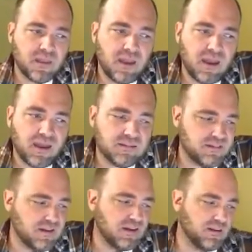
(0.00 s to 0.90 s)
at
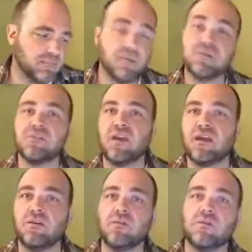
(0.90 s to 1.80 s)
Plymouth
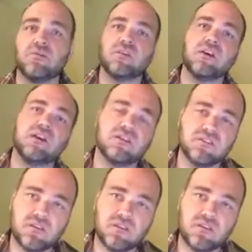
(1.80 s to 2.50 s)
State University, and